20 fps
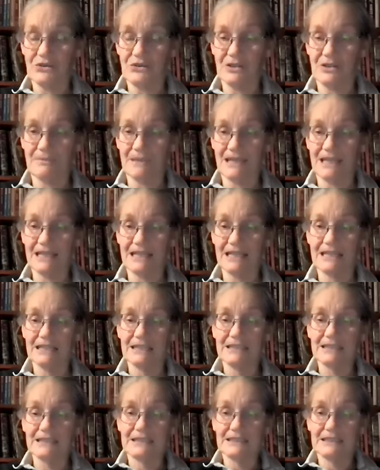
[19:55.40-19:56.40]
or something.
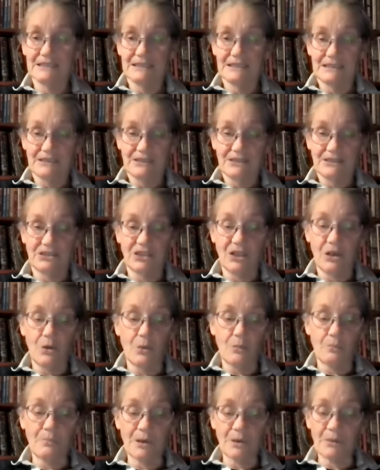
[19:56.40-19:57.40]

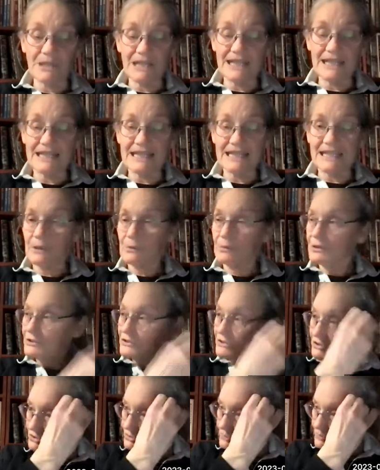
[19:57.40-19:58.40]
So, but what I think I will
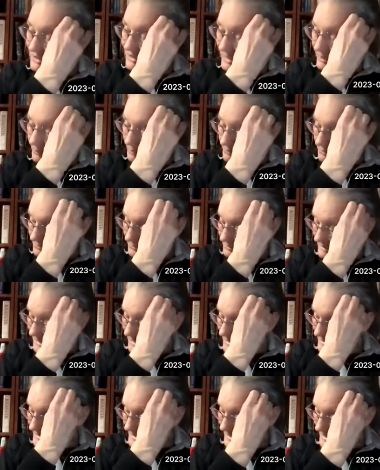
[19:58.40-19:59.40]
do is I will
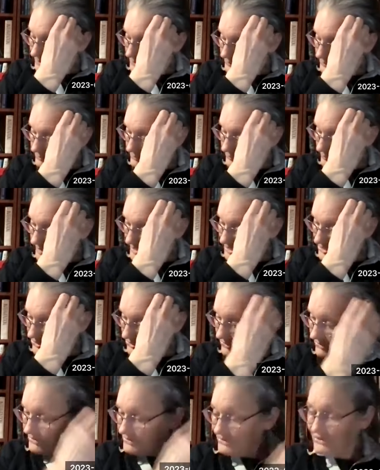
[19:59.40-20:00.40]
contact
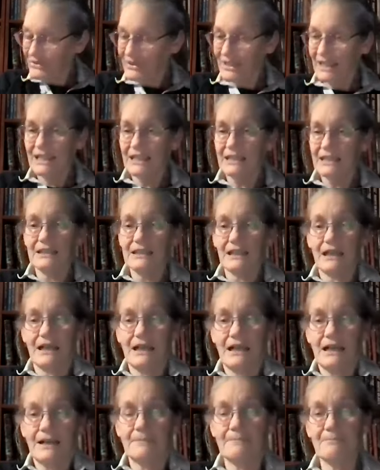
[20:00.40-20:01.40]
Rachel and say
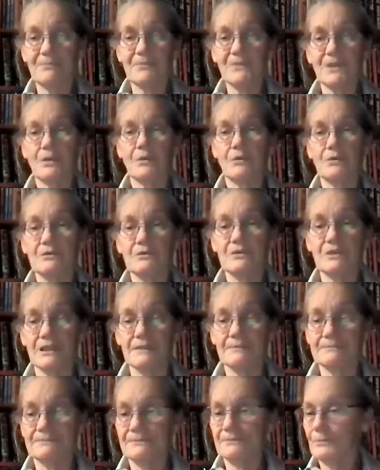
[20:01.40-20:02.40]
um,
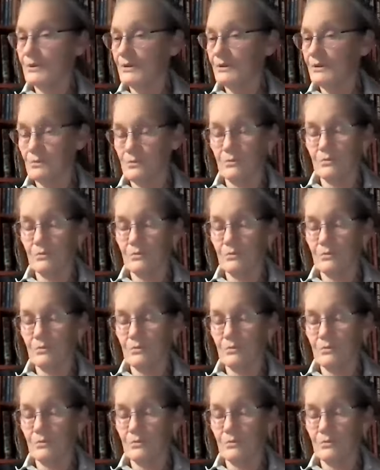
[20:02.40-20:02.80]
that we,